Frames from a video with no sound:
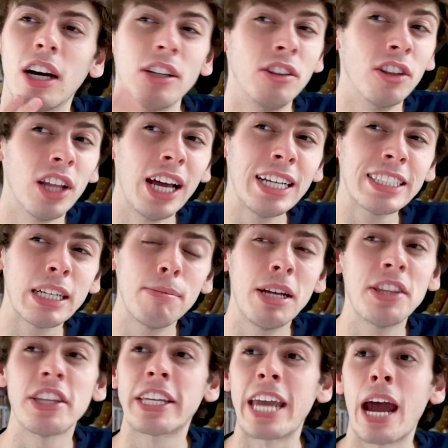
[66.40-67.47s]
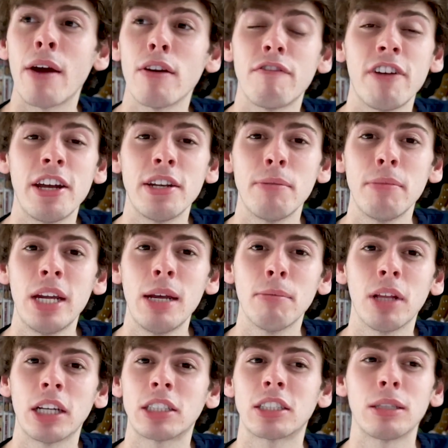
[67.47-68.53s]
Unless I made the Garrett fandom name
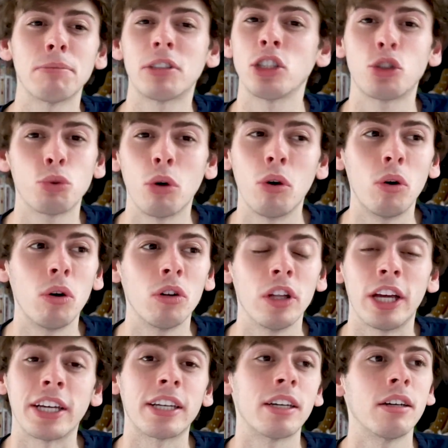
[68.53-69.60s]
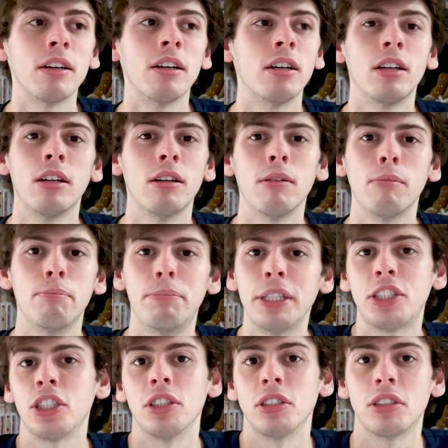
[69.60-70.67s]
like something troll, like
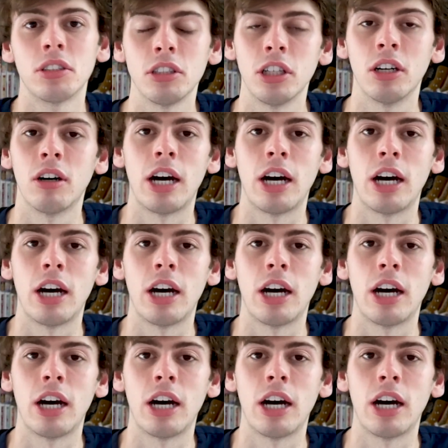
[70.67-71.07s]
bitches, you know,